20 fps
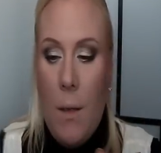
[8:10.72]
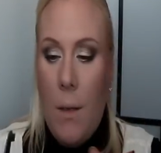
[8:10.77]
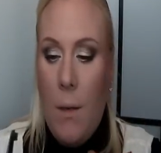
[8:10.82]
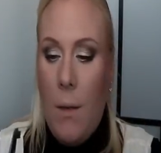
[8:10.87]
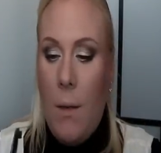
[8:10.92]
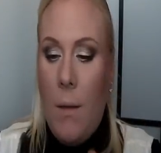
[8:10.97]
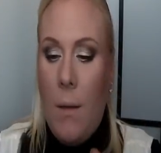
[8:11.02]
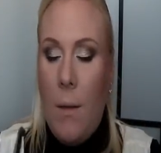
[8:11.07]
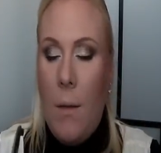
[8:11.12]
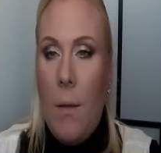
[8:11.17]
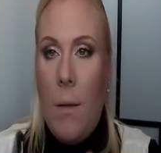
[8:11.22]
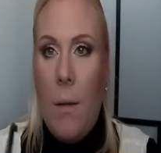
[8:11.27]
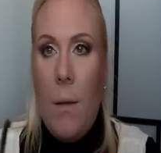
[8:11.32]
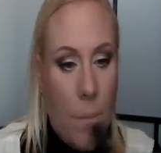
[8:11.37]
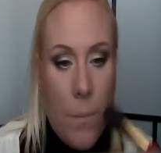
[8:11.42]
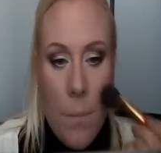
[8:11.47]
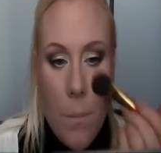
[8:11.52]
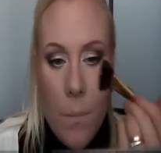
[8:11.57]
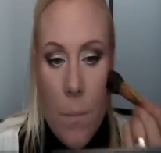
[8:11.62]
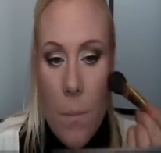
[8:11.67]

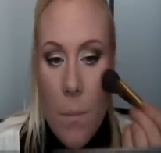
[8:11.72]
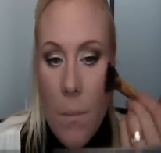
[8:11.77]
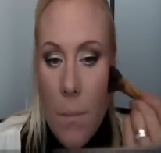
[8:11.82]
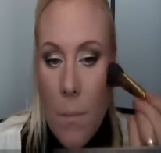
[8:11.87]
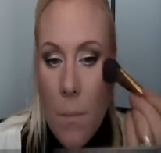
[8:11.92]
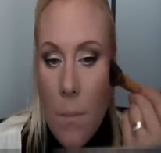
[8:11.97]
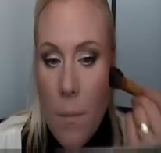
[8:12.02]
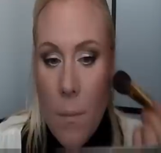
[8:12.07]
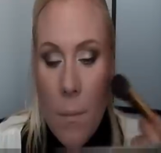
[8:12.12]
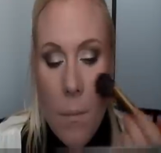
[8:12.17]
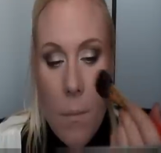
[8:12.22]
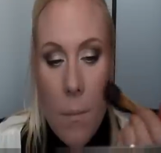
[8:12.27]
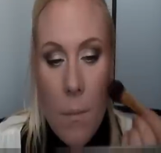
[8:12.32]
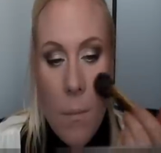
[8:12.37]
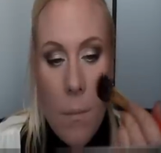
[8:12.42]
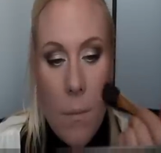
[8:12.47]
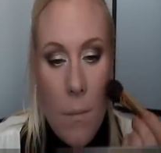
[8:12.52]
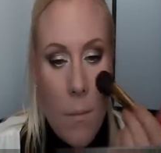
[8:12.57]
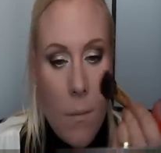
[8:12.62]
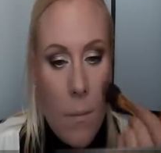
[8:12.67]

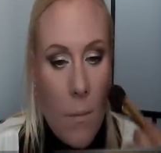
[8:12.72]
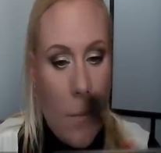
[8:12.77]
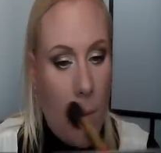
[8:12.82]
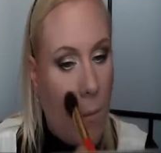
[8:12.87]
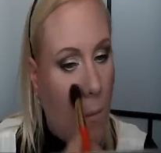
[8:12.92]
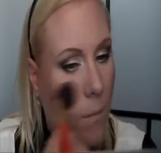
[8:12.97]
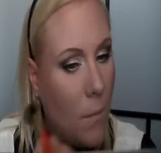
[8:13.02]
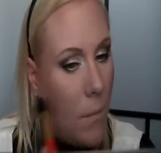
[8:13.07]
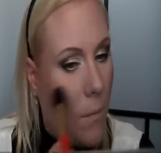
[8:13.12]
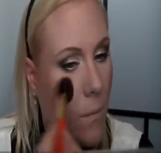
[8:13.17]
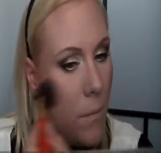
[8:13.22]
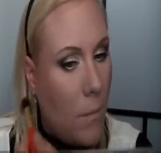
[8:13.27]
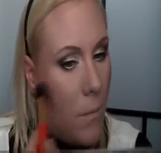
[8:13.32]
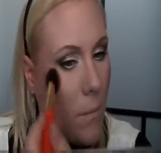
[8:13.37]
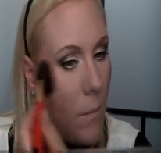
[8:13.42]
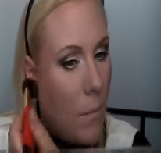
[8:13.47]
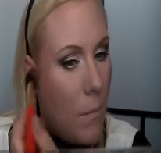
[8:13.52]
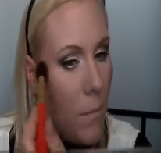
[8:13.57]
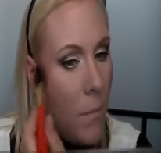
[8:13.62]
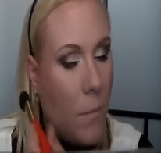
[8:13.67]

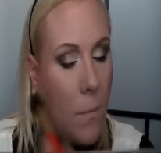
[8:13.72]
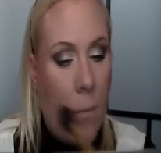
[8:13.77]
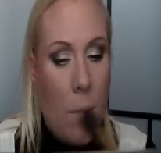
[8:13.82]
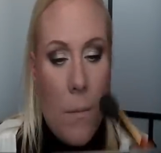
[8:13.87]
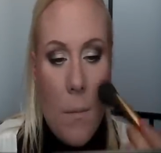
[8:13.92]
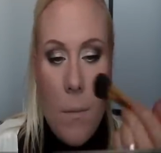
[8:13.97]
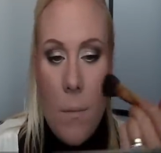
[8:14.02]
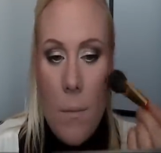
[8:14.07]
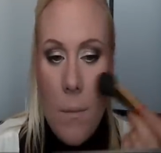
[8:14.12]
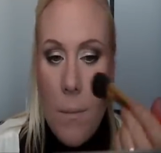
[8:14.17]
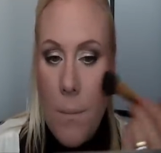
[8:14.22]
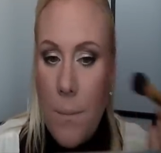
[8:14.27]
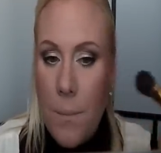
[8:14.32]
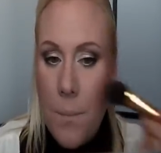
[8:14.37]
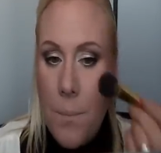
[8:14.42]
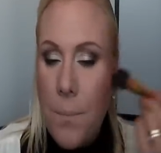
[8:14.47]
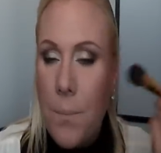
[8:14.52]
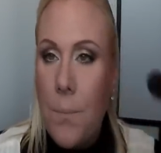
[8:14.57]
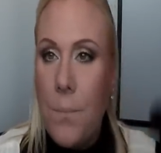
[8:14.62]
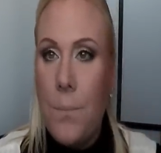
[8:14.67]

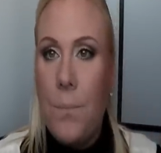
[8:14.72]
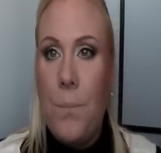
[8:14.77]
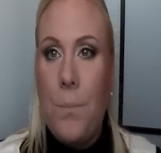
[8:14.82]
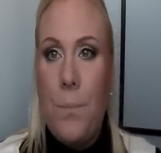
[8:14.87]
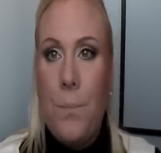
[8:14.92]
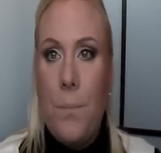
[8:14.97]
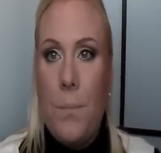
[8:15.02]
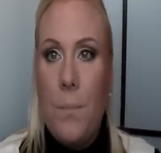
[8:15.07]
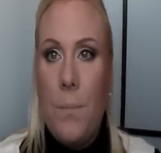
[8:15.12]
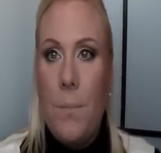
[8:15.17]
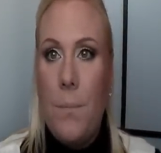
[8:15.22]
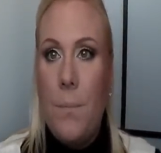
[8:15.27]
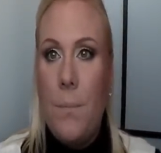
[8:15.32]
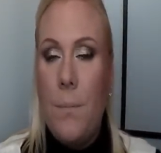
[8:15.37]
(silence)